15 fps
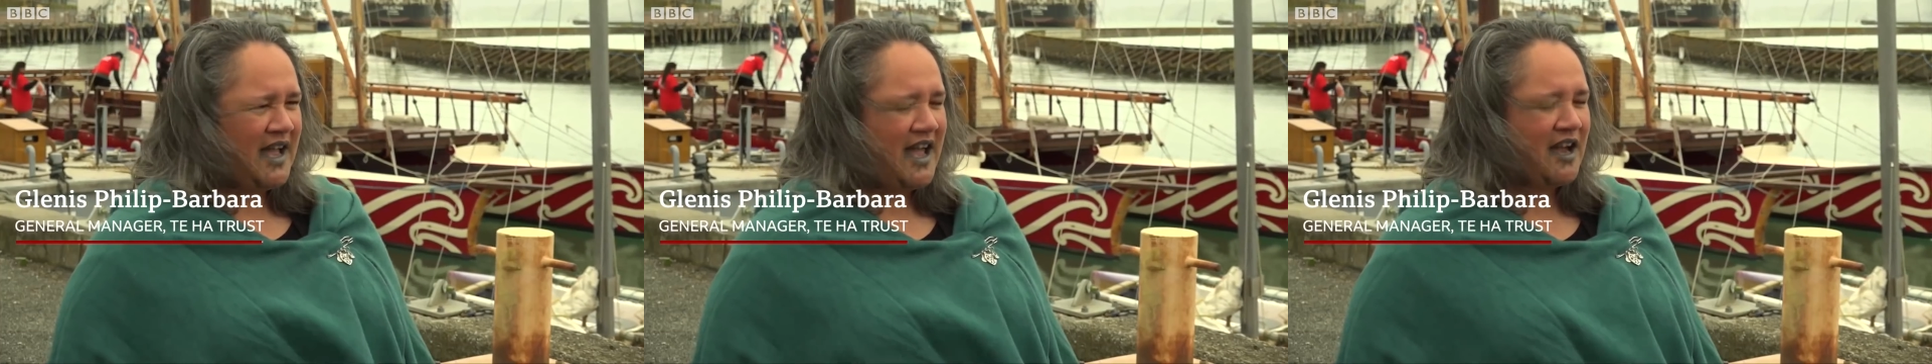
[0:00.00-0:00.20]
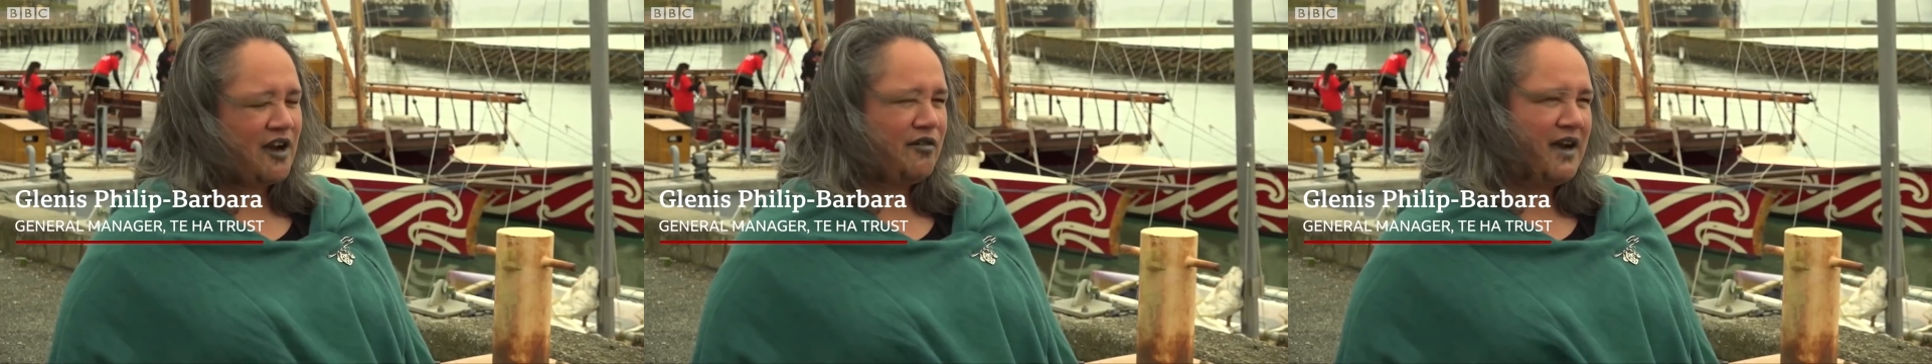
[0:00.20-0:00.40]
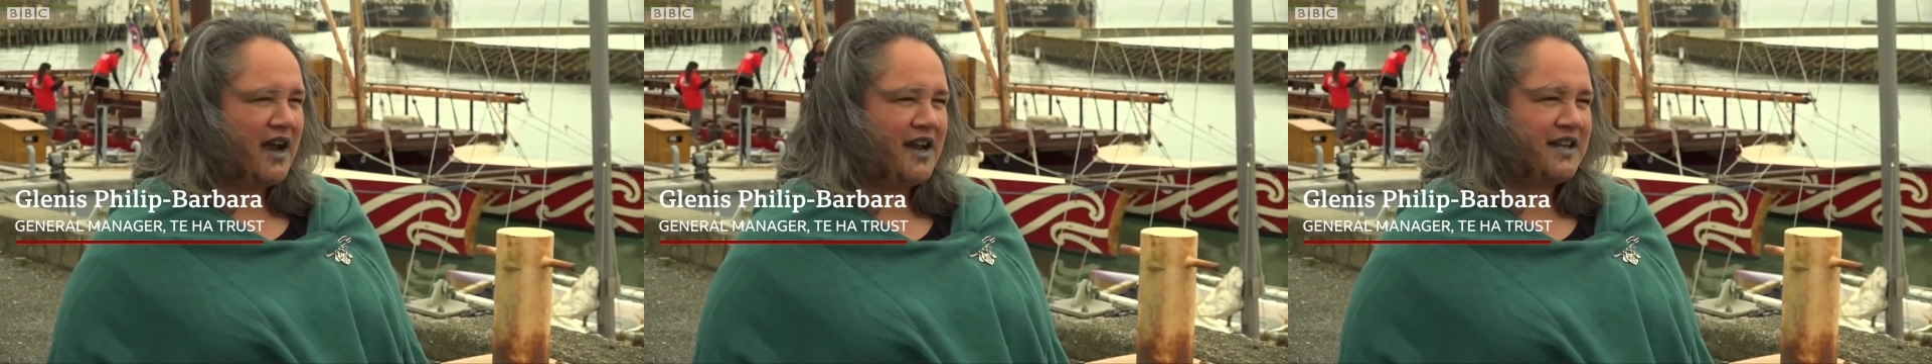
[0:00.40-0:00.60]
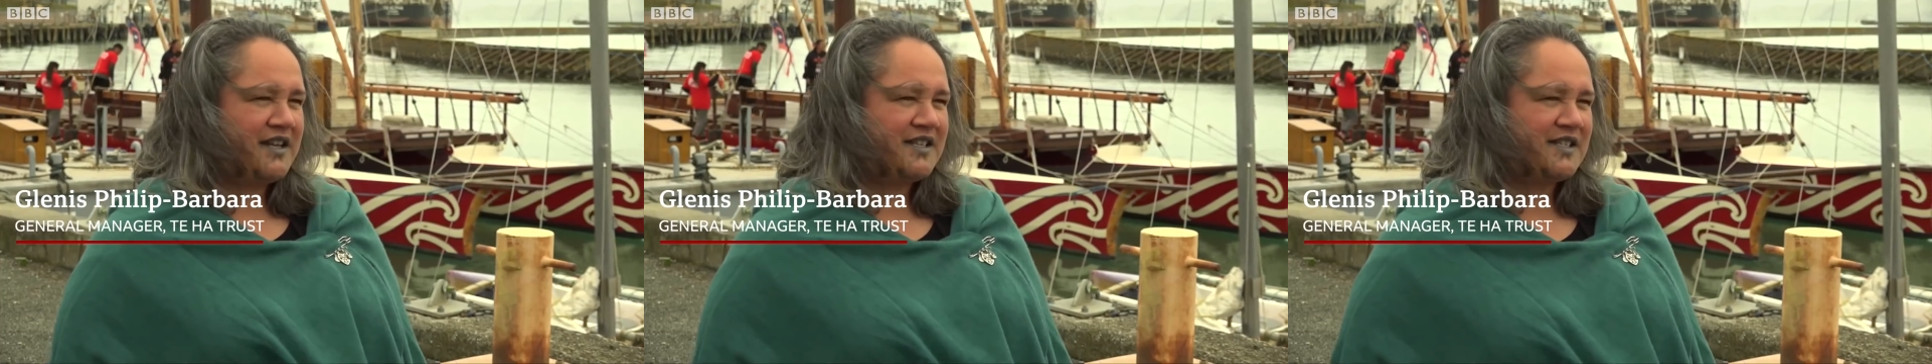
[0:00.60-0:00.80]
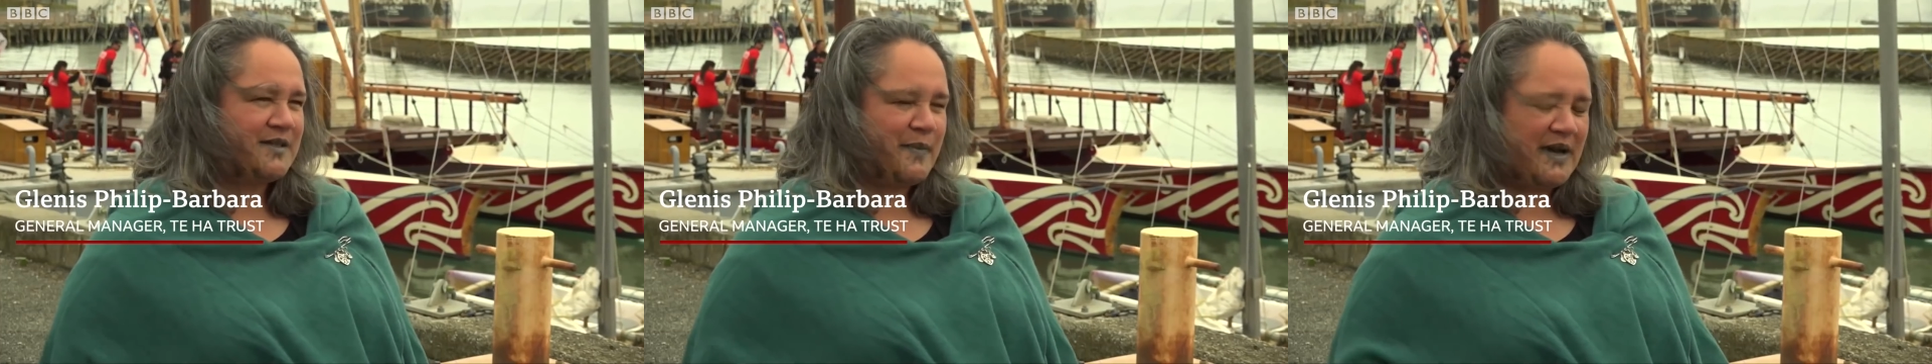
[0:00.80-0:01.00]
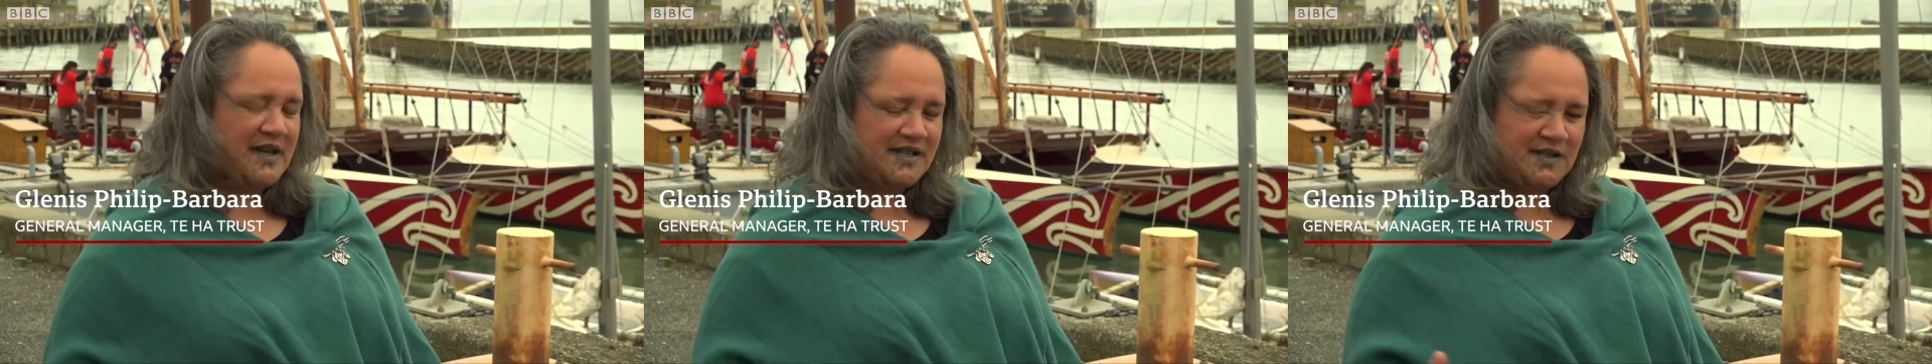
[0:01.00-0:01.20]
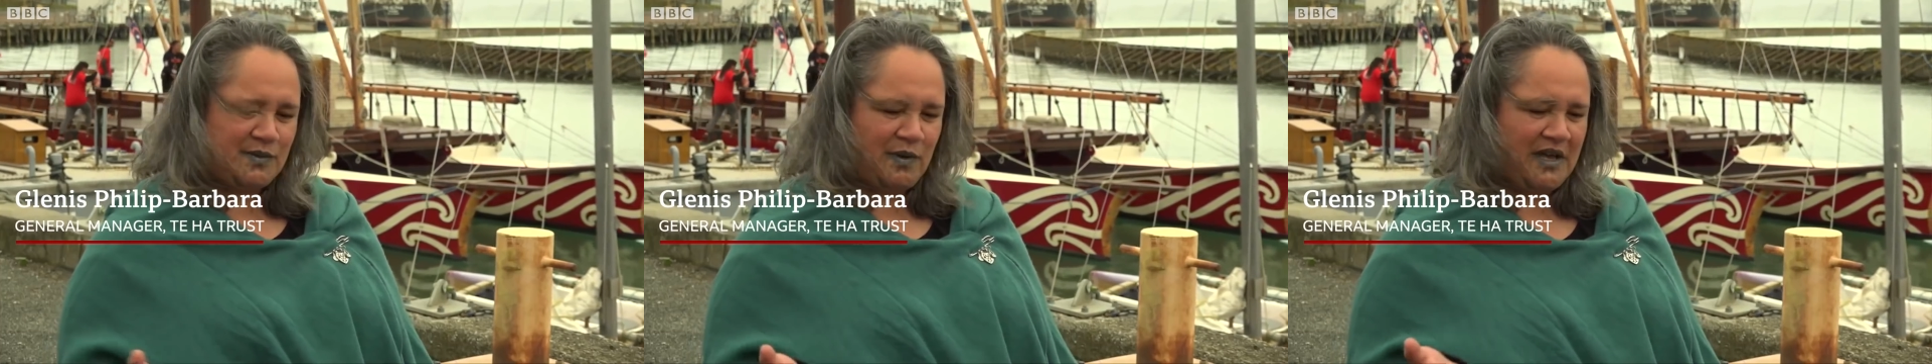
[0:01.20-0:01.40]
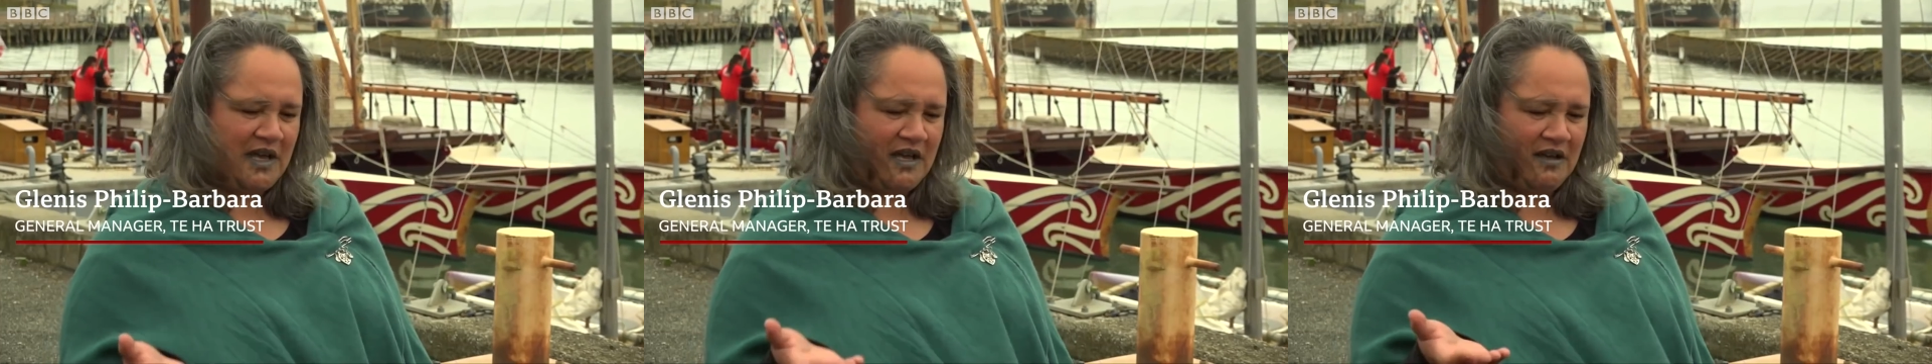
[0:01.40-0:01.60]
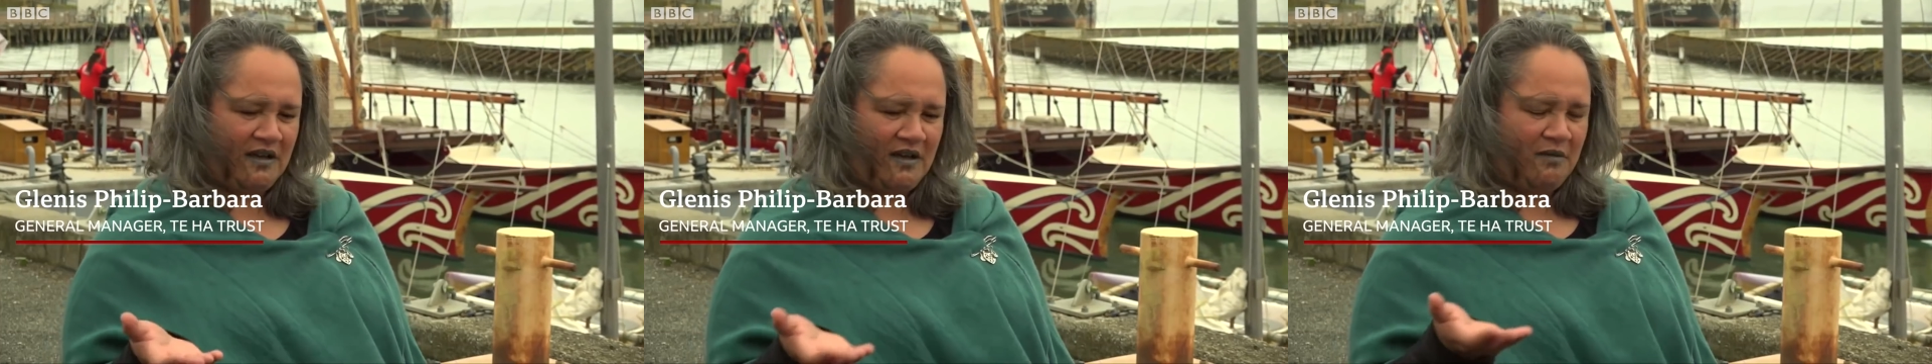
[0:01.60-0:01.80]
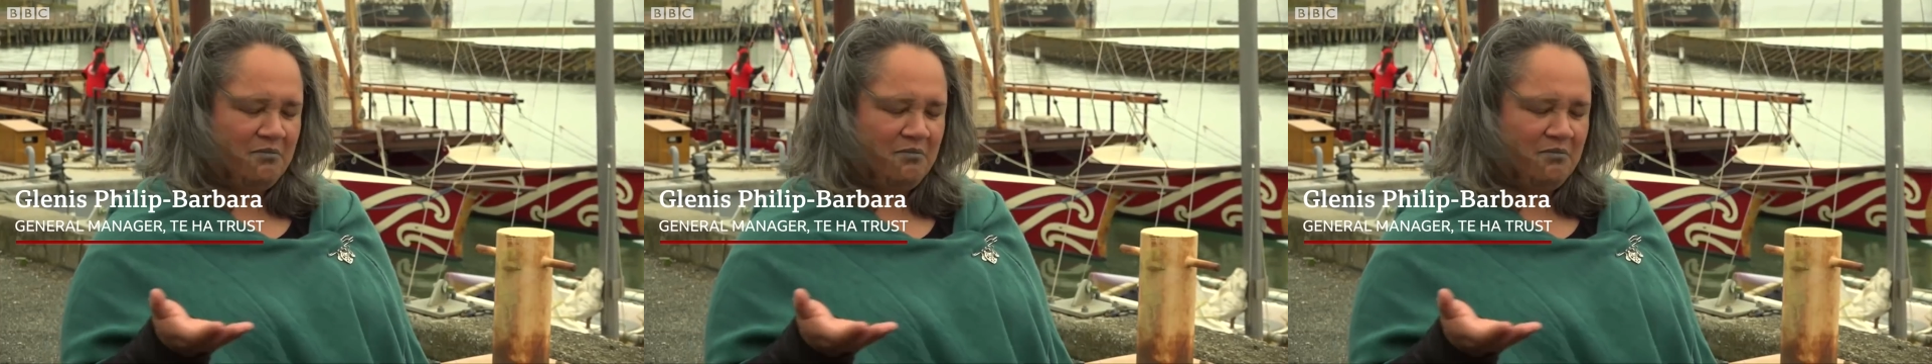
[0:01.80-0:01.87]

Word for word: at creating a space where